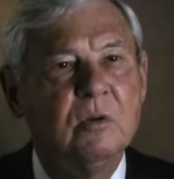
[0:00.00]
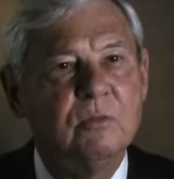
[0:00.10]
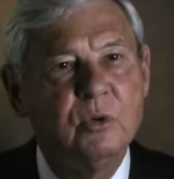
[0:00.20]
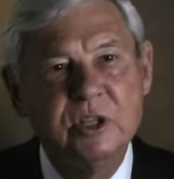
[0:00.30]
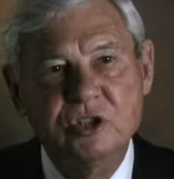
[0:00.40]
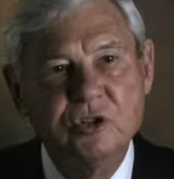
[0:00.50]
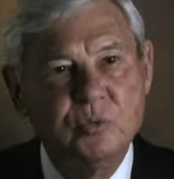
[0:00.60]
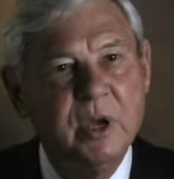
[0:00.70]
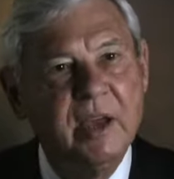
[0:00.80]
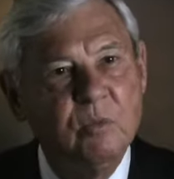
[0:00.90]
For
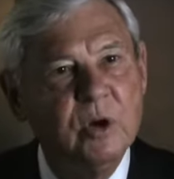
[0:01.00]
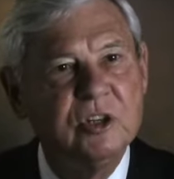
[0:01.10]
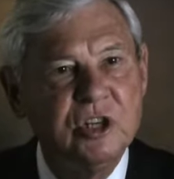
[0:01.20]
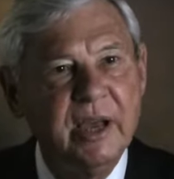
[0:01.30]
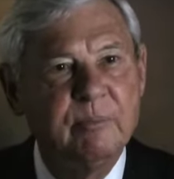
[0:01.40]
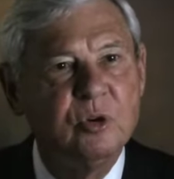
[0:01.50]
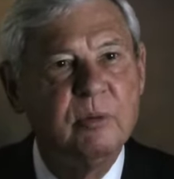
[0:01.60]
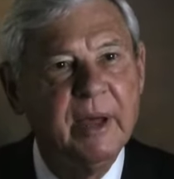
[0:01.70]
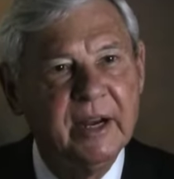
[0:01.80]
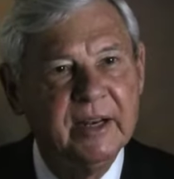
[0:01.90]
instance, we have one chapter
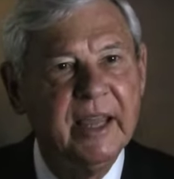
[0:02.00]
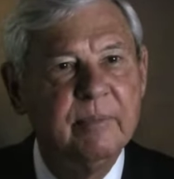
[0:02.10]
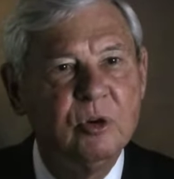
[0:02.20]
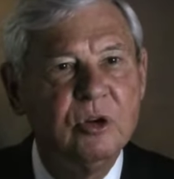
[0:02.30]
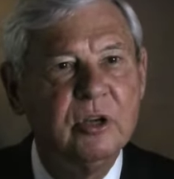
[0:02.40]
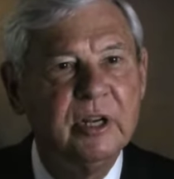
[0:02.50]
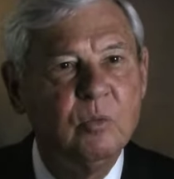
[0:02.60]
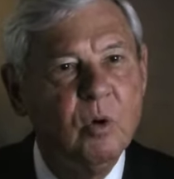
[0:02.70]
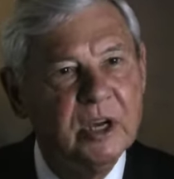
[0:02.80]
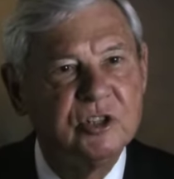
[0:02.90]
about a neighborhood
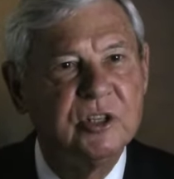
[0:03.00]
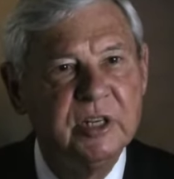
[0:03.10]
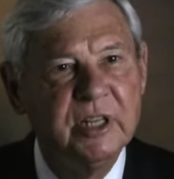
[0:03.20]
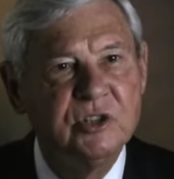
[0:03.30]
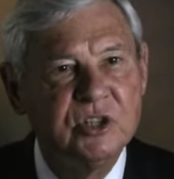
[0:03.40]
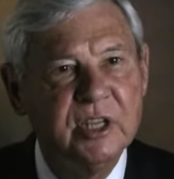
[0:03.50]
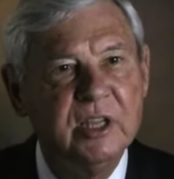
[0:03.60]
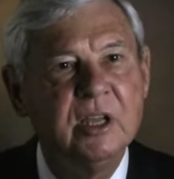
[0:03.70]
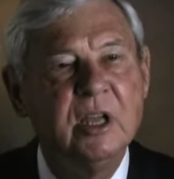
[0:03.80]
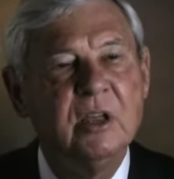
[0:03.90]
in Washington,
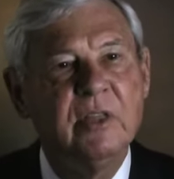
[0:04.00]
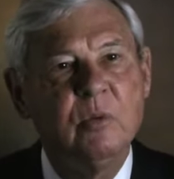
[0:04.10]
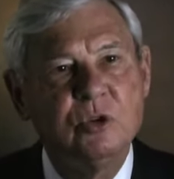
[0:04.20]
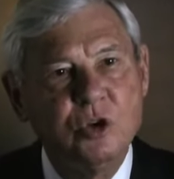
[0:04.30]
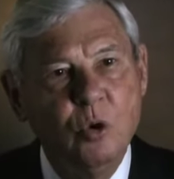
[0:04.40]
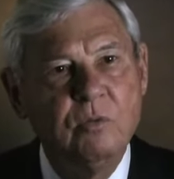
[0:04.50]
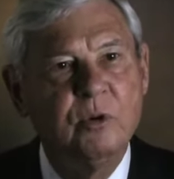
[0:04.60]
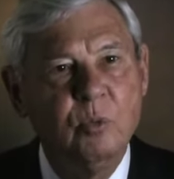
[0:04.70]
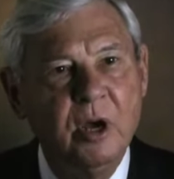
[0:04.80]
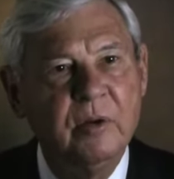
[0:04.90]
D.C. that was
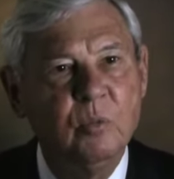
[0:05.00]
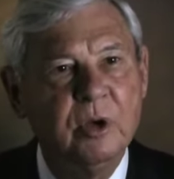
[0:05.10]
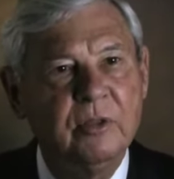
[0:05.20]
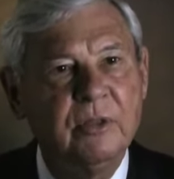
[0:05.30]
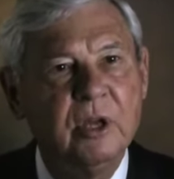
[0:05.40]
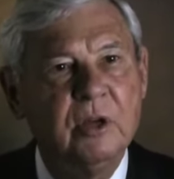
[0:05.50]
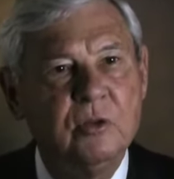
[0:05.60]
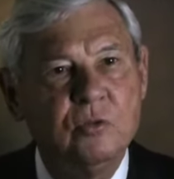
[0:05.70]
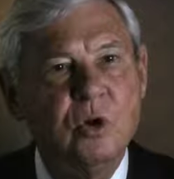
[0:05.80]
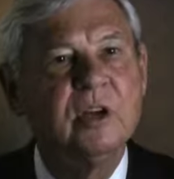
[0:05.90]
overrun with
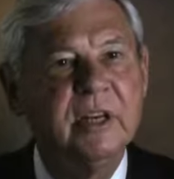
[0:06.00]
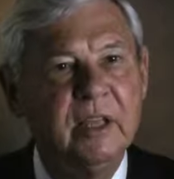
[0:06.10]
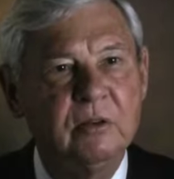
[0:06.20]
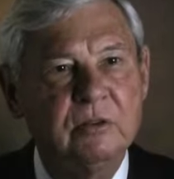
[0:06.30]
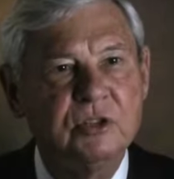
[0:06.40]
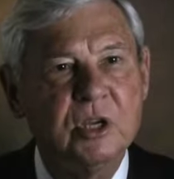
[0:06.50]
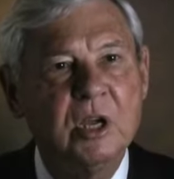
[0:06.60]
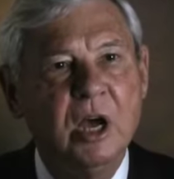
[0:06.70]
drug dealers.